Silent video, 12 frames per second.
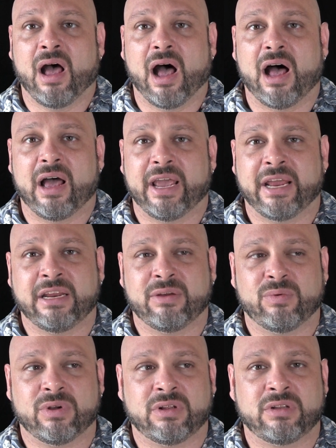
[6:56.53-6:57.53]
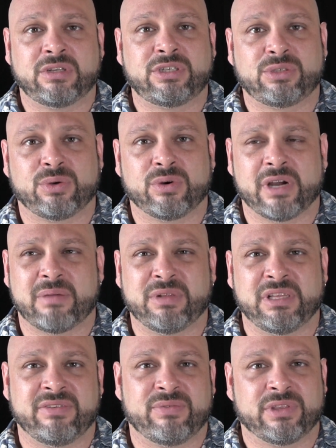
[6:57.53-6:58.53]
And it will store, I
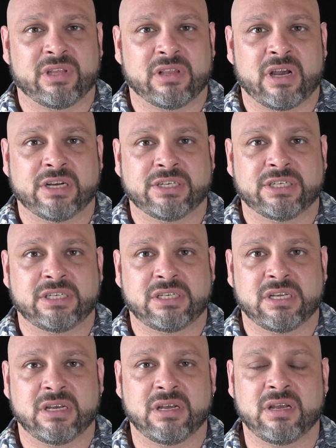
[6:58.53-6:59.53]
believe, with the largest